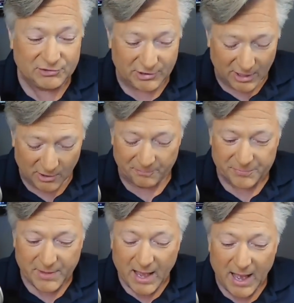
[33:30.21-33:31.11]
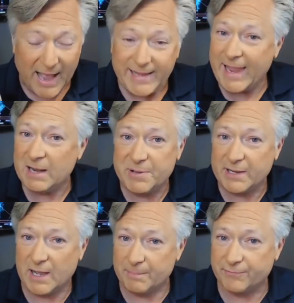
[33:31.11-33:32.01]
So I can't
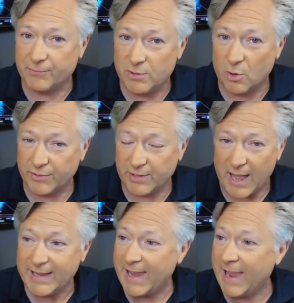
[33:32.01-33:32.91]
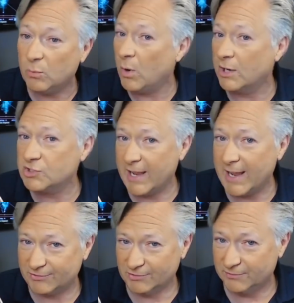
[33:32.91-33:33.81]
pick up free over to the. I can't watch
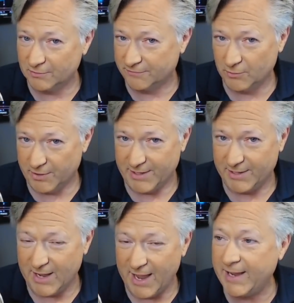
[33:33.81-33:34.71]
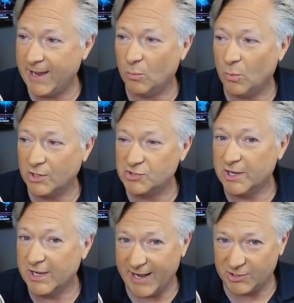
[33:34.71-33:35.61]
Castle for free. I can't
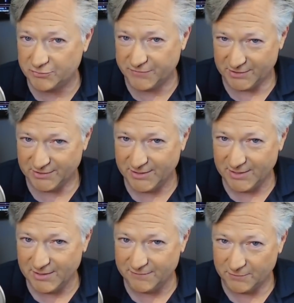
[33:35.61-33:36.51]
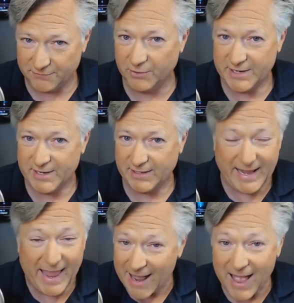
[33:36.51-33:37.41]
watch Nashville for free.
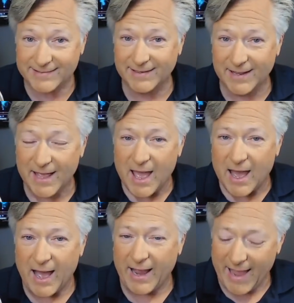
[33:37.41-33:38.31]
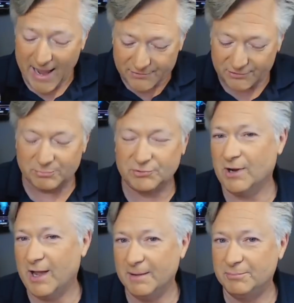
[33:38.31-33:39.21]
Cannot. I have to
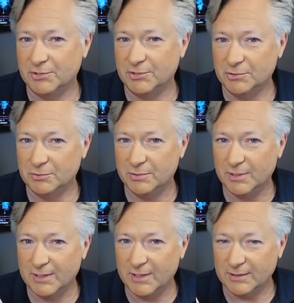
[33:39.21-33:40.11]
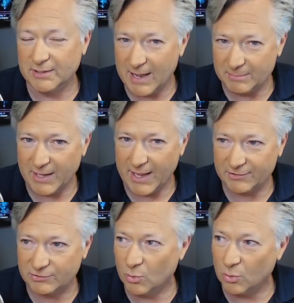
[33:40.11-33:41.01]
subscribe to
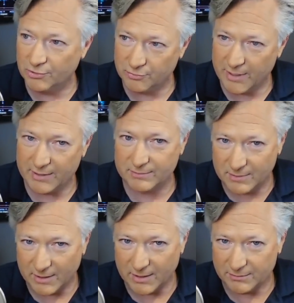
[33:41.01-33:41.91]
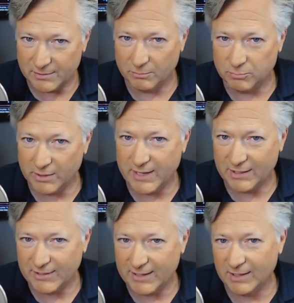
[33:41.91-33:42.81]
Comcast or a direct, uh, you know,
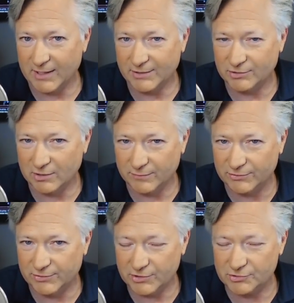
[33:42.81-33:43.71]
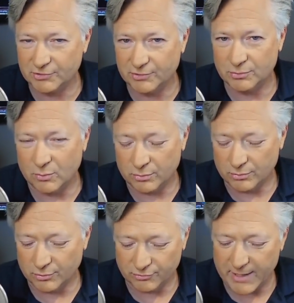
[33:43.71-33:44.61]
broadcast satellite service, Dish or, or,
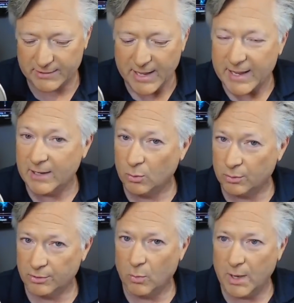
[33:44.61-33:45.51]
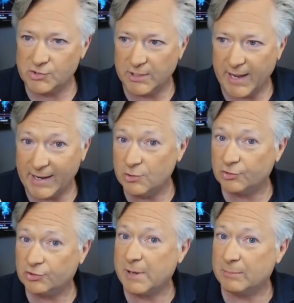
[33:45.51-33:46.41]
or Direct, in order to watch it. And I
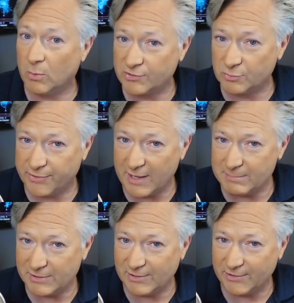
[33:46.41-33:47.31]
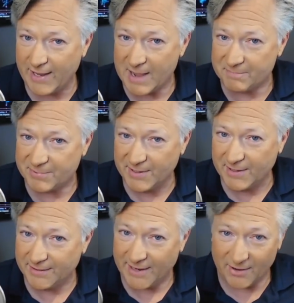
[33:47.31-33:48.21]
used to be able to watch it with A B C's app.
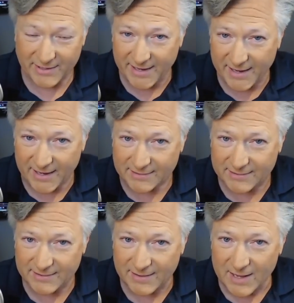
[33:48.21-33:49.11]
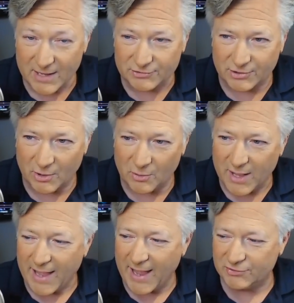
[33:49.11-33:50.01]
Now I can't.
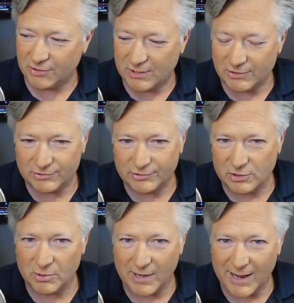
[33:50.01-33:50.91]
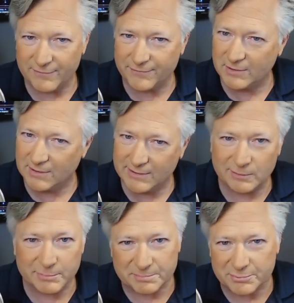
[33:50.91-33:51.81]
So as a consumer, I feel a
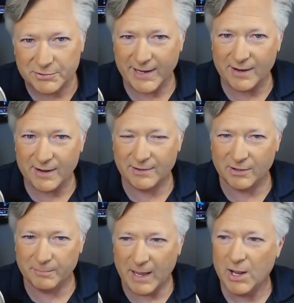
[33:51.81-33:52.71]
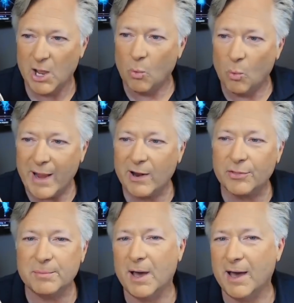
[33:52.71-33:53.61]
little bit put out here about
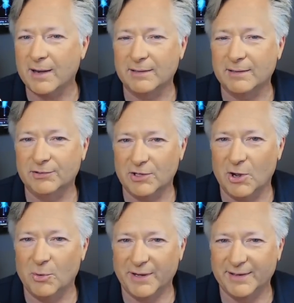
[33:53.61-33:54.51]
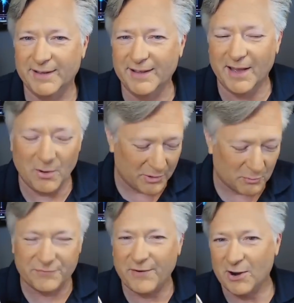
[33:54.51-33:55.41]
where the model is going. Uh,
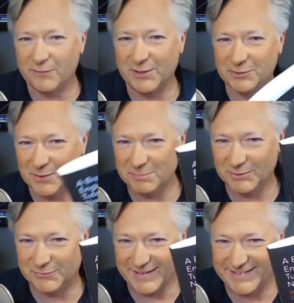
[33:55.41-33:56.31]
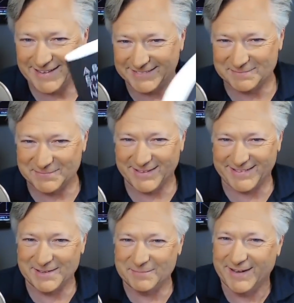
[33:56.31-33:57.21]
we're, we're far afield from this fantastic
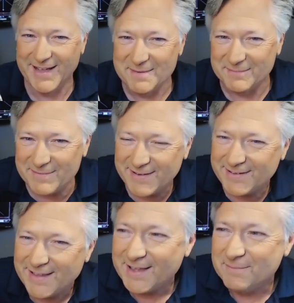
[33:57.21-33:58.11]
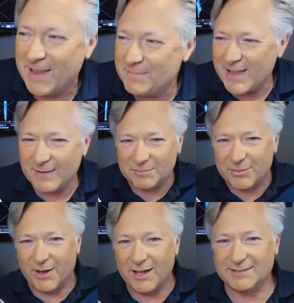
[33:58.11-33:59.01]
book here, but maybe maybe you have
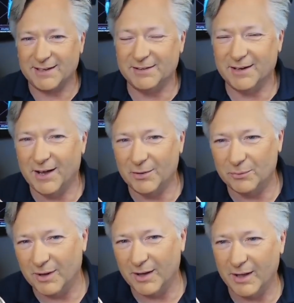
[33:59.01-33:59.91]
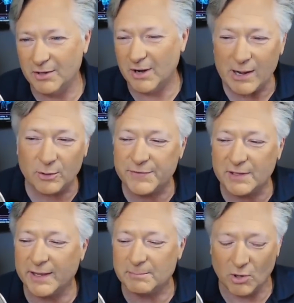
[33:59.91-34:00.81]
some thoughts on, on uh, you know, I don't
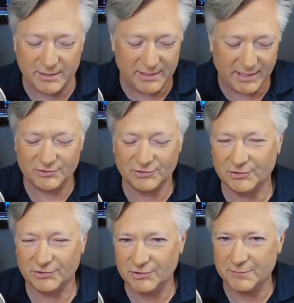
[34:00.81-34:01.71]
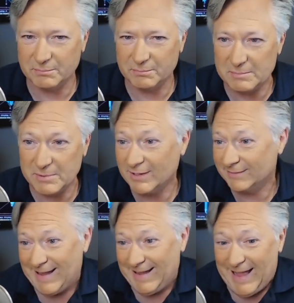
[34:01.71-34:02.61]
feel like broadcasters are serving me
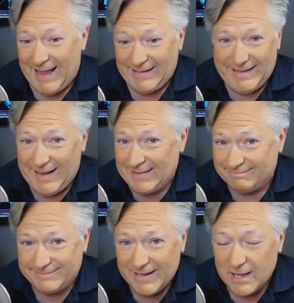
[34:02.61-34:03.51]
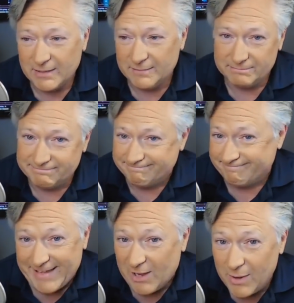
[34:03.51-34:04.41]
because I, I can't,
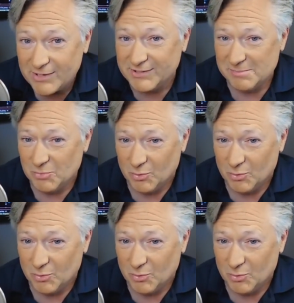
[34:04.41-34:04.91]
I can't watch it